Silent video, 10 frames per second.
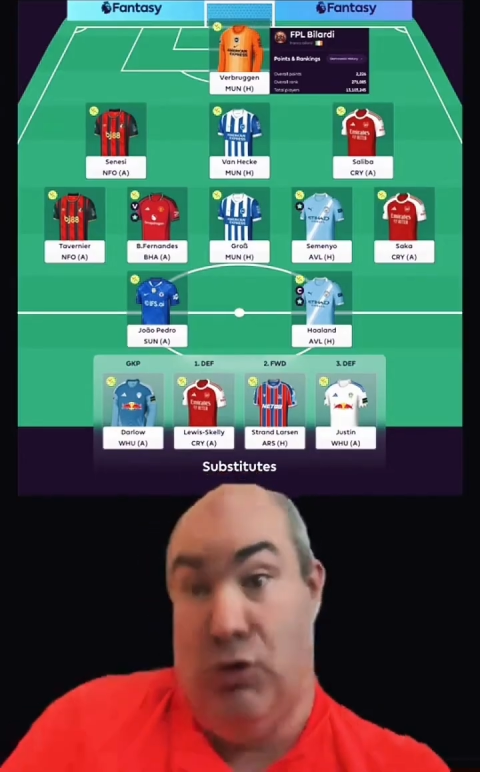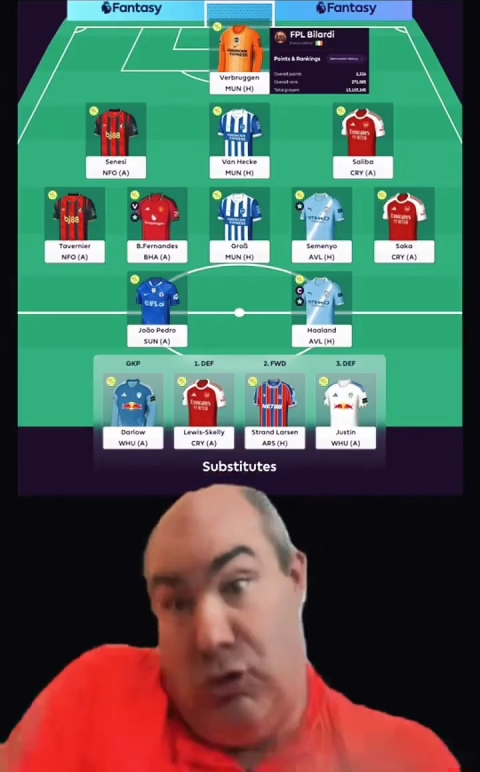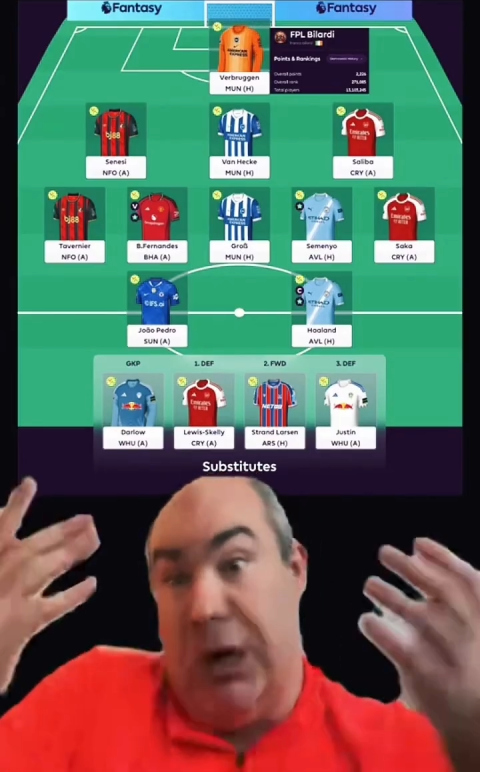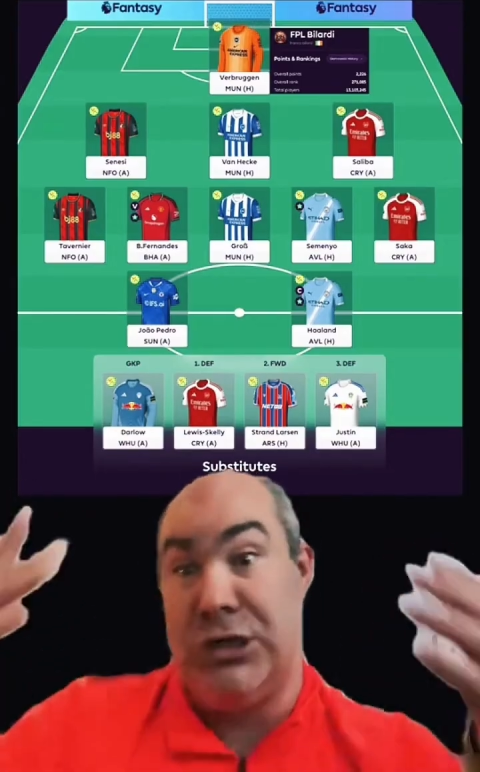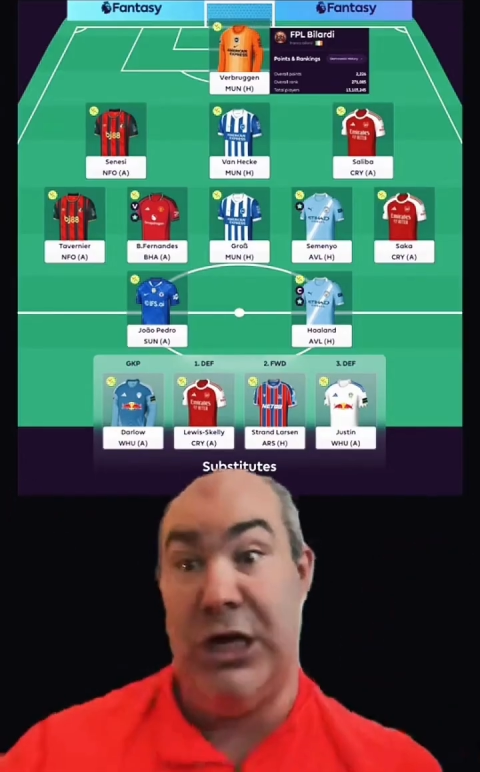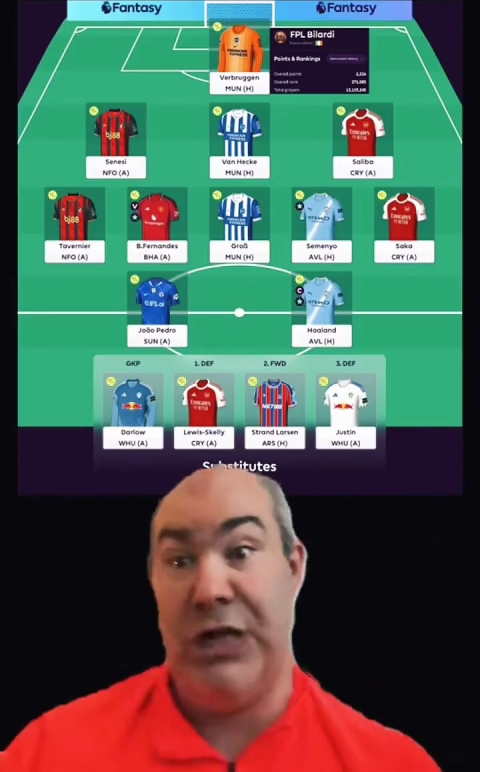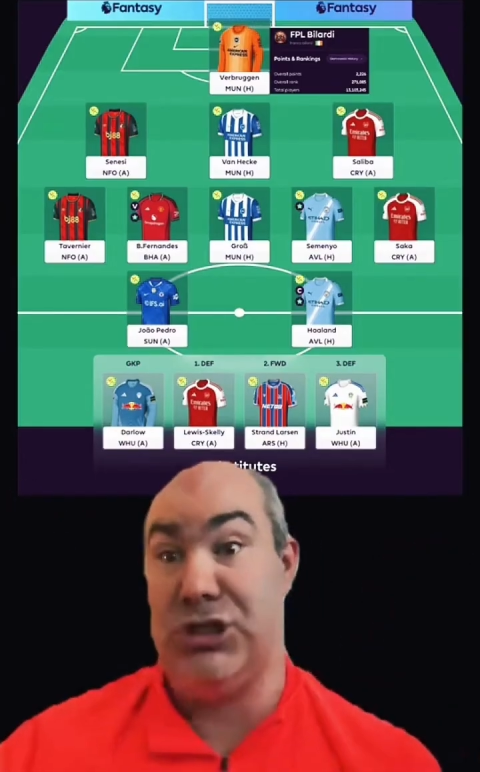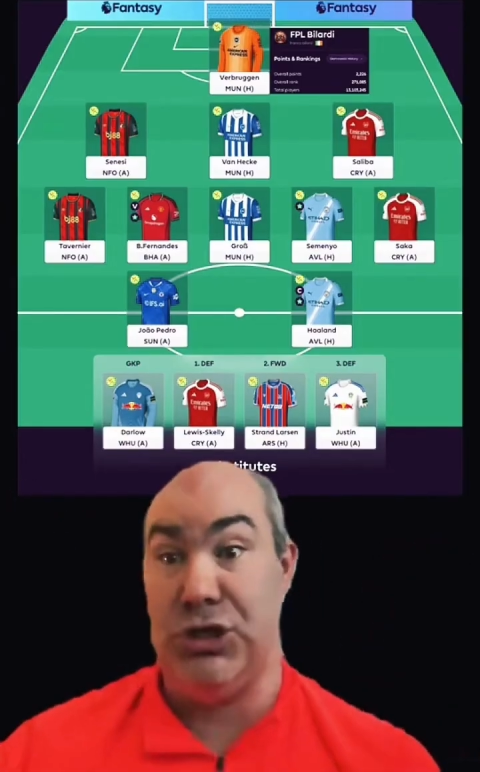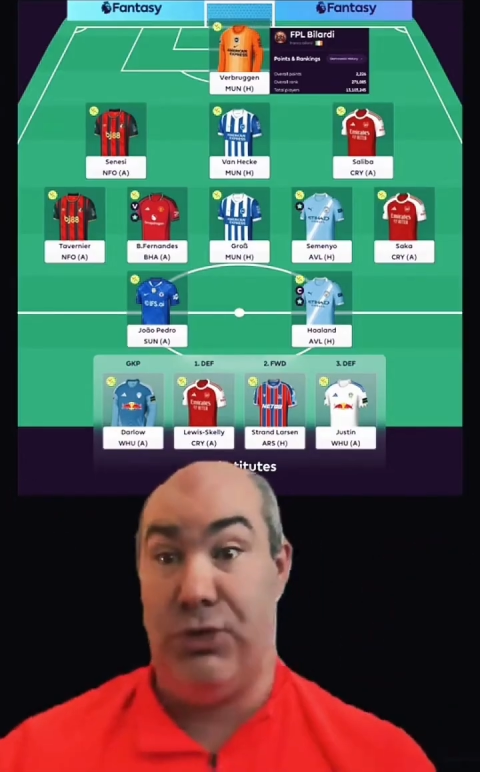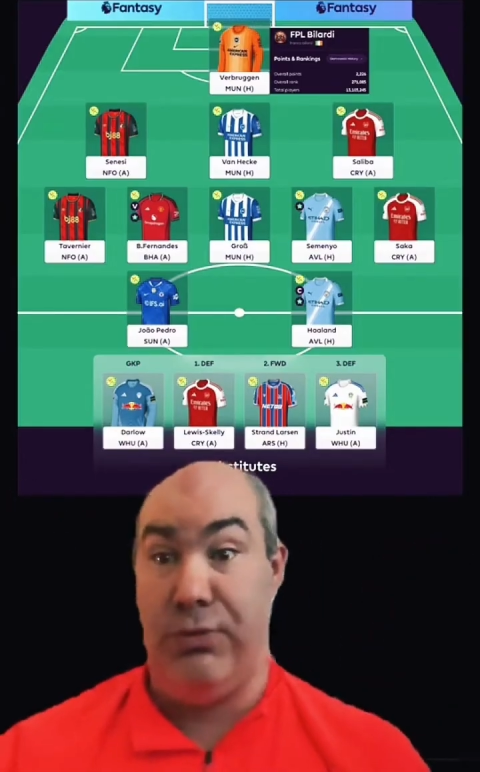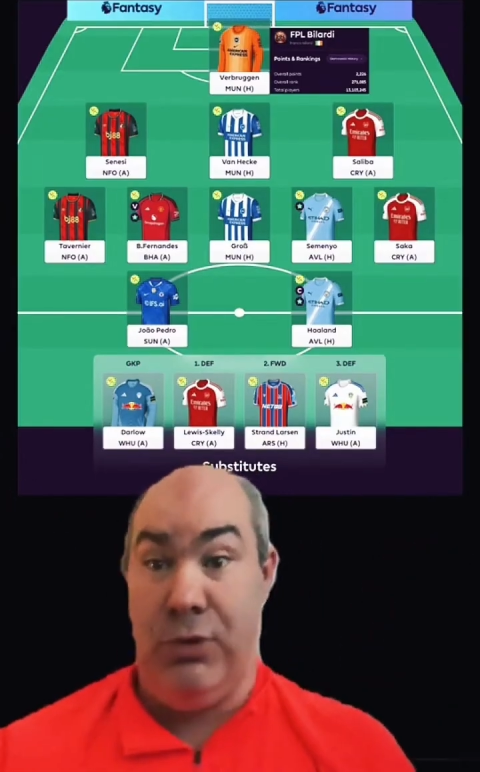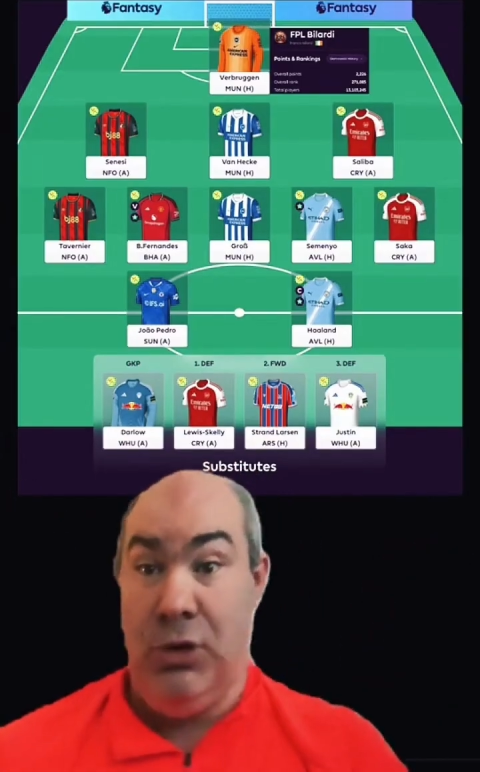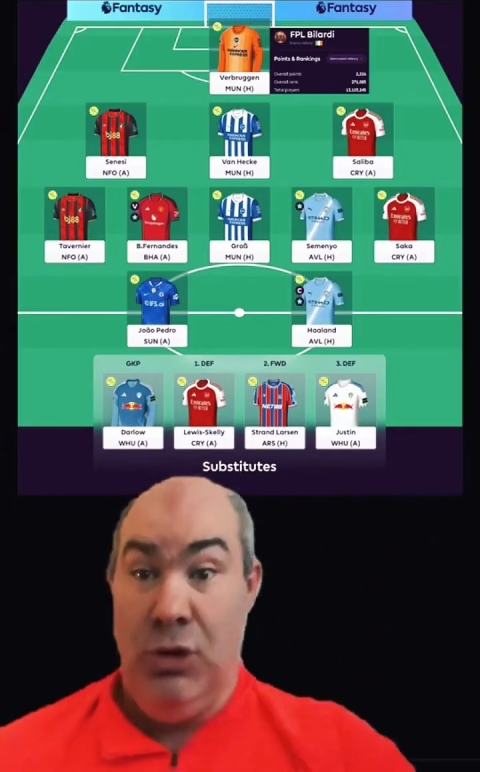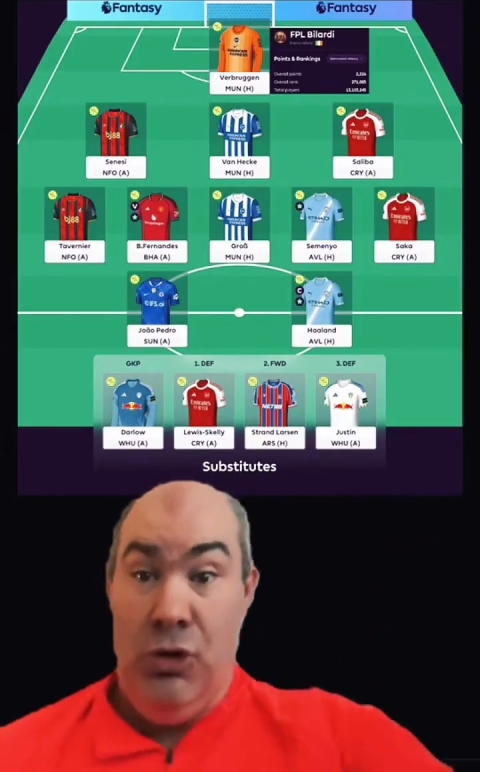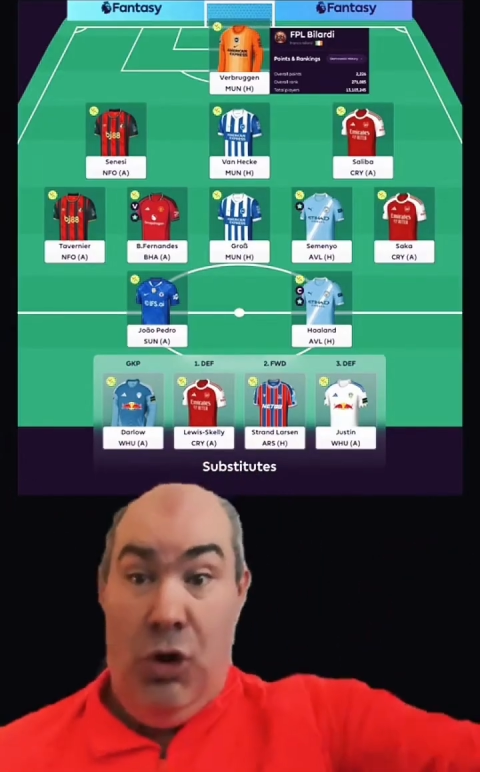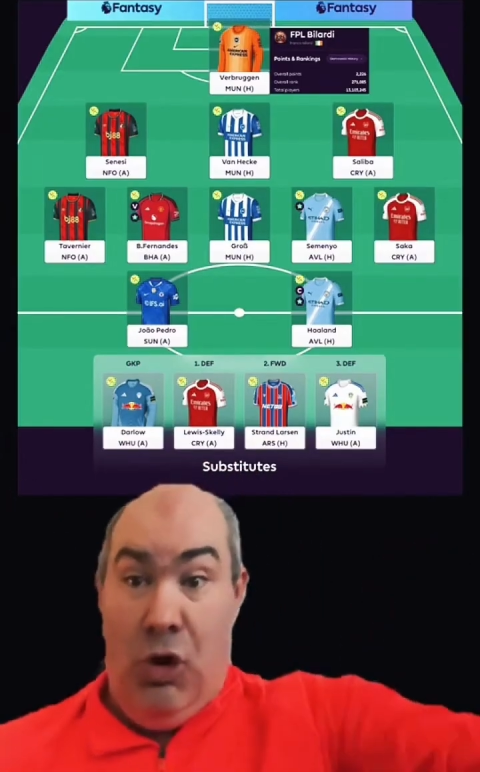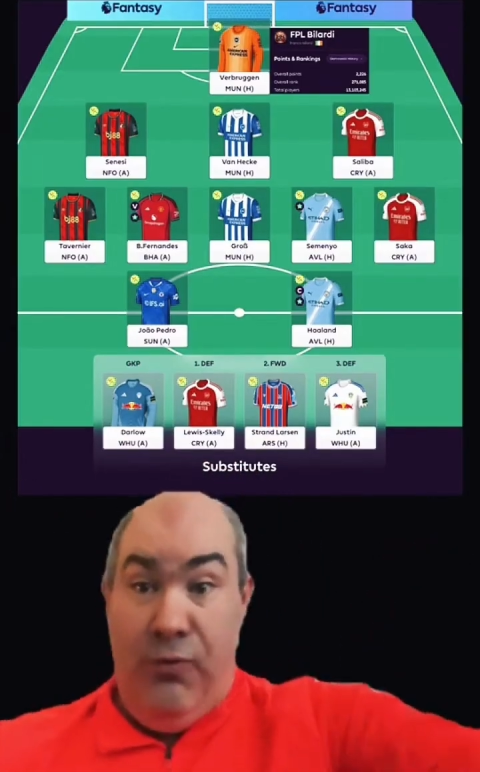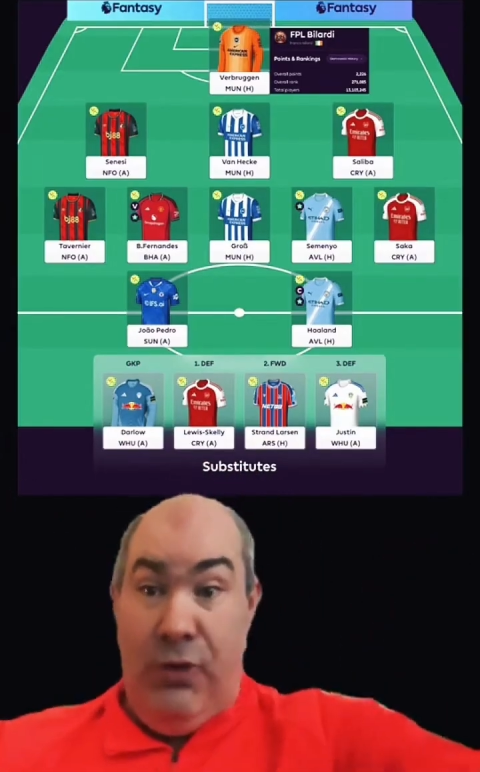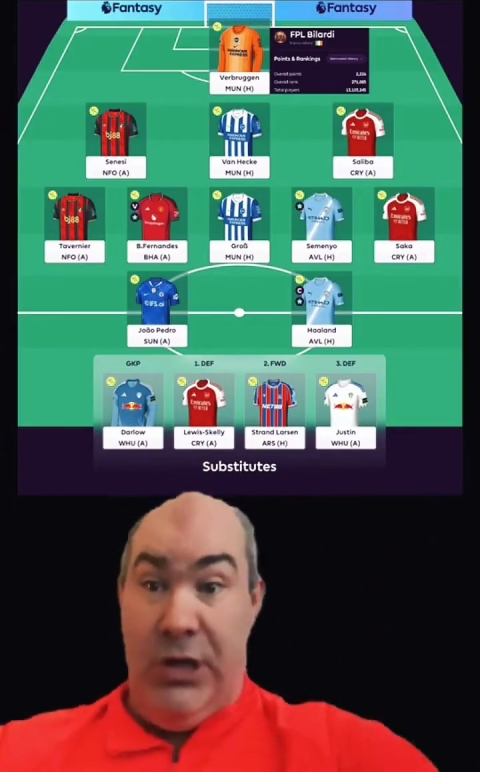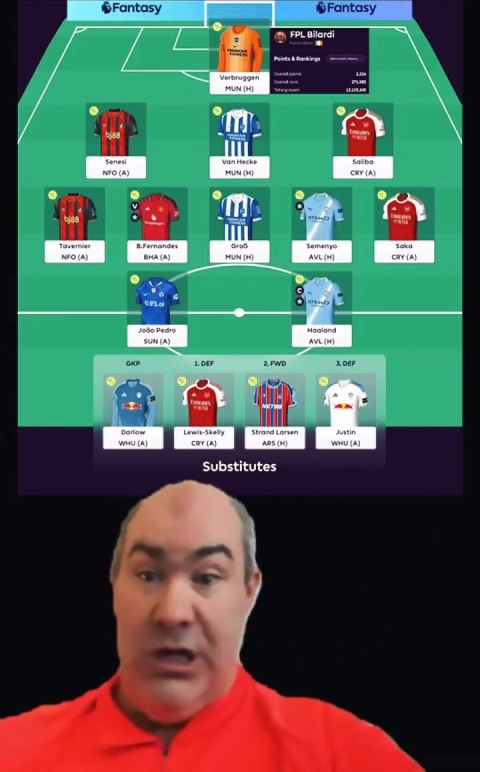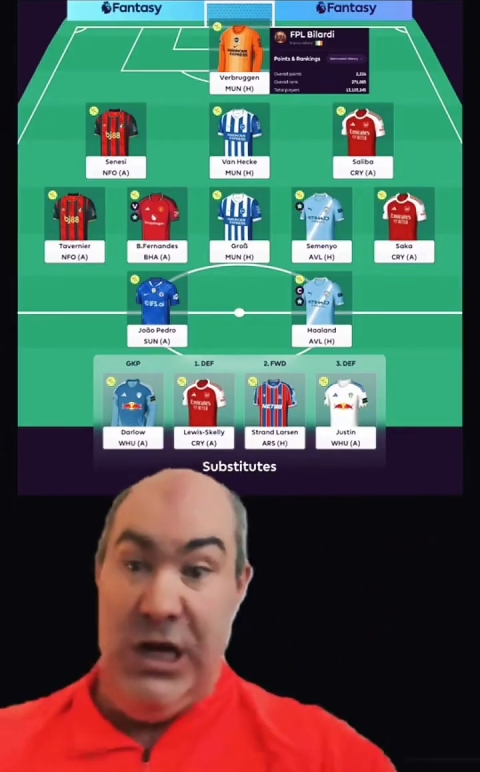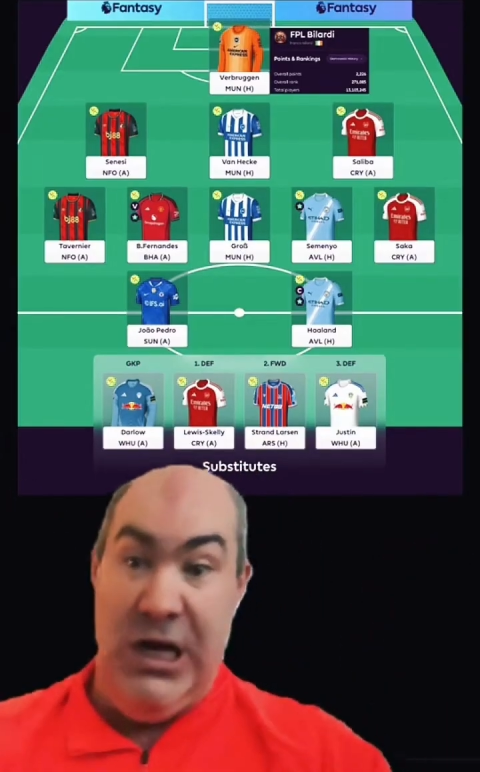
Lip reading: Congratulations of winning